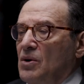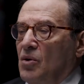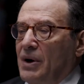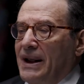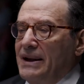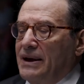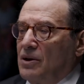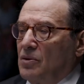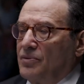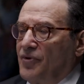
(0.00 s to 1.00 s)
or any
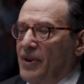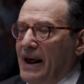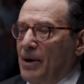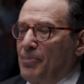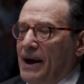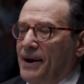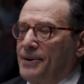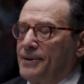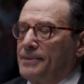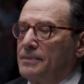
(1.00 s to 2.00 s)
guilt for that matter.